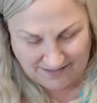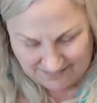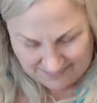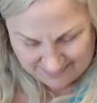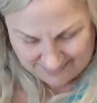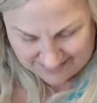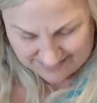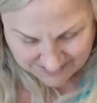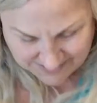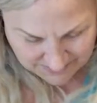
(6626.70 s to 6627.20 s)

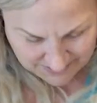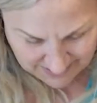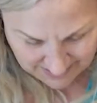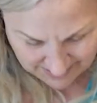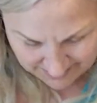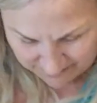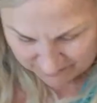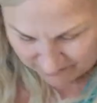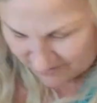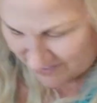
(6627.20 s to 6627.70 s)
that's why I
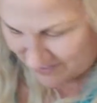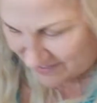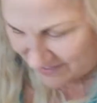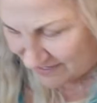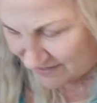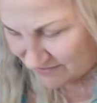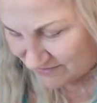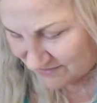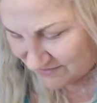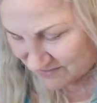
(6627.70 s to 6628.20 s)
had it written
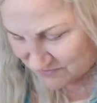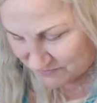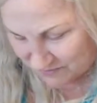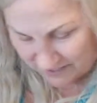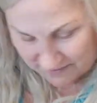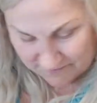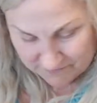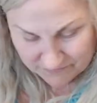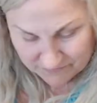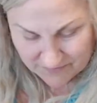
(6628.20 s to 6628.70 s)
down this
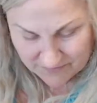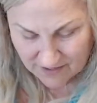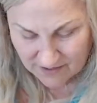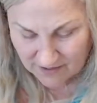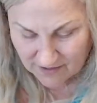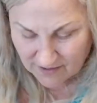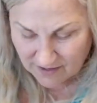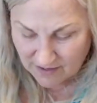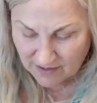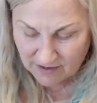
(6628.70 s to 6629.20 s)
way.
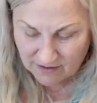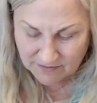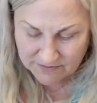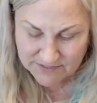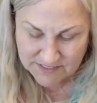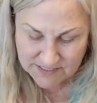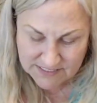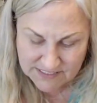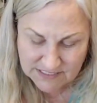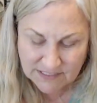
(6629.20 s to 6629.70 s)

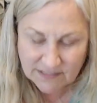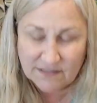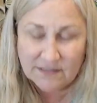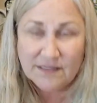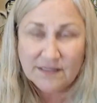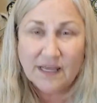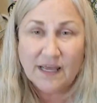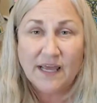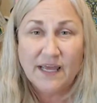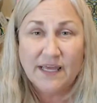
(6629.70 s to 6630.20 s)
This little
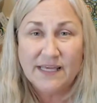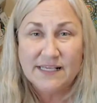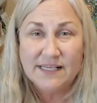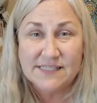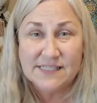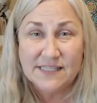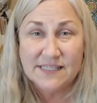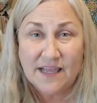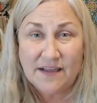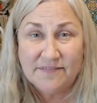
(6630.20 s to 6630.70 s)
guy,
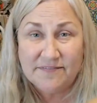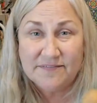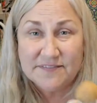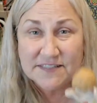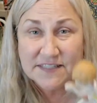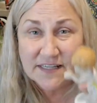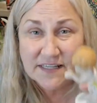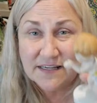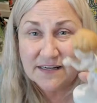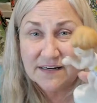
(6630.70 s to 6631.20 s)
he's left
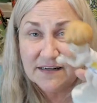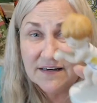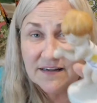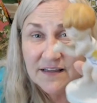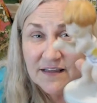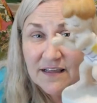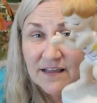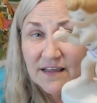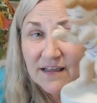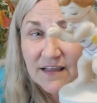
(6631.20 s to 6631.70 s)
in.
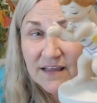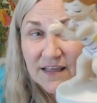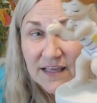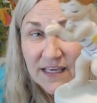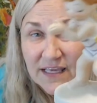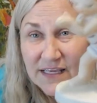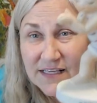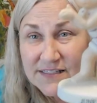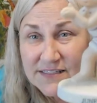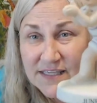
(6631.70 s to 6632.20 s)

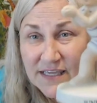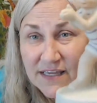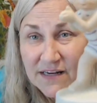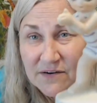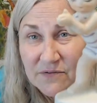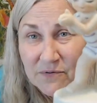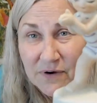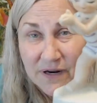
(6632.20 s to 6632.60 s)
He's getting